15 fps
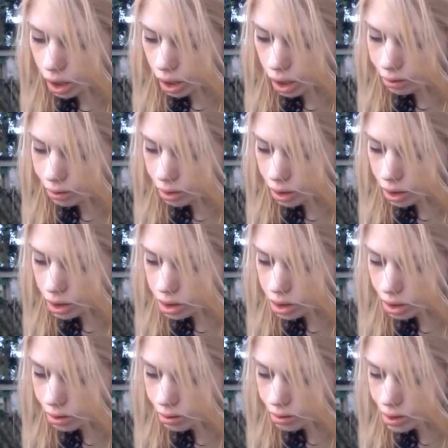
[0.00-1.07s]
it really
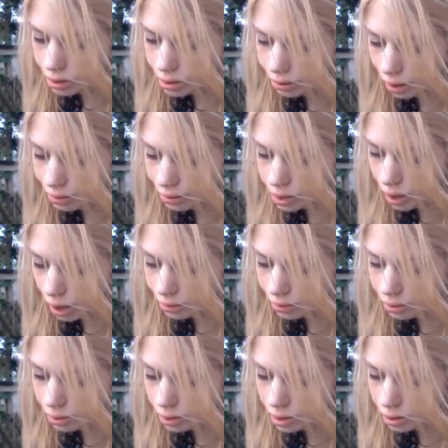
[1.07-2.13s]
shows if I've
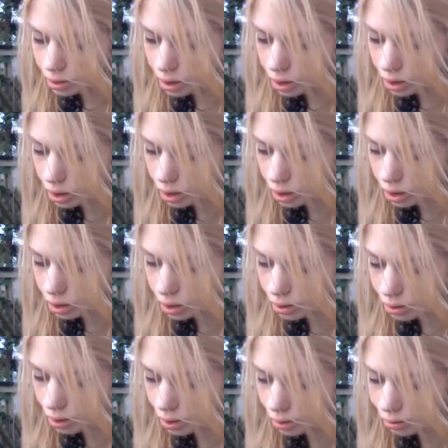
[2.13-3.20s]
traveled or
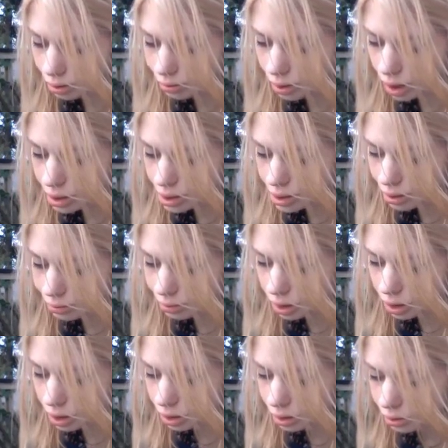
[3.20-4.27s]
if I've gone somewhere
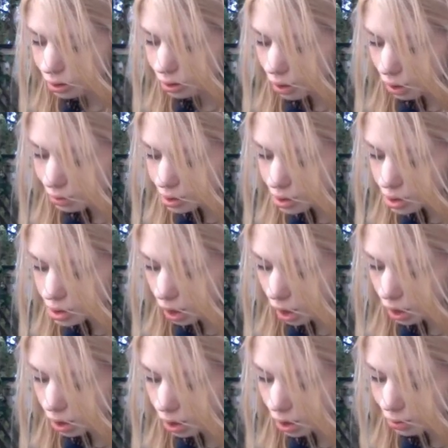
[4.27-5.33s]
new. Like when I went to
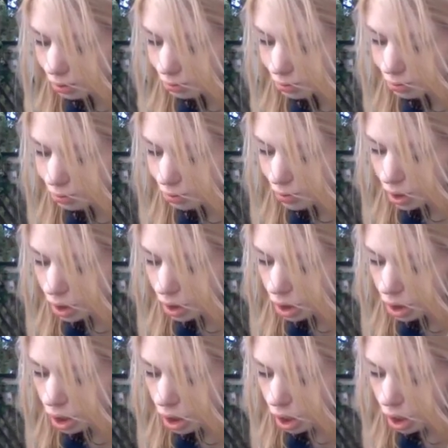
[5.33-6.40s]
China,
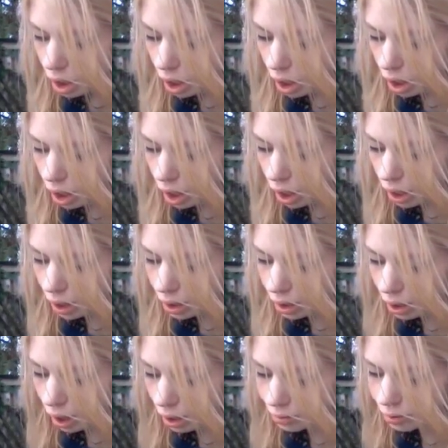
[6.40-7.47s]

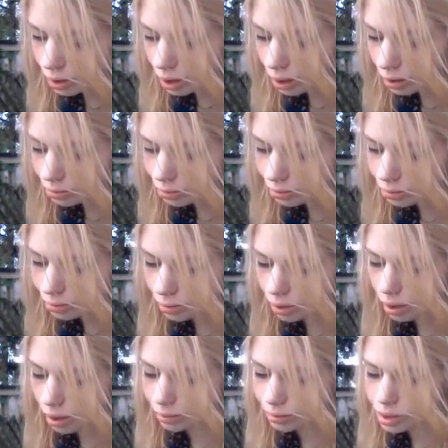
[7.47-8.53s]
I became
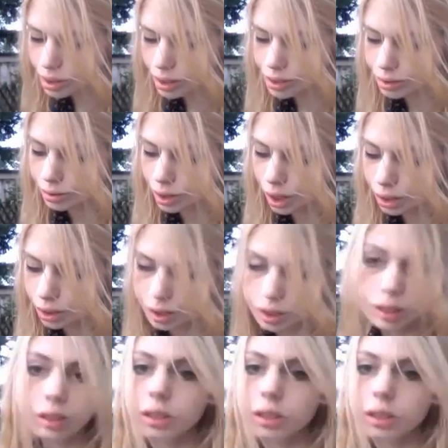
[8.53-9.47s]
obsessed with color.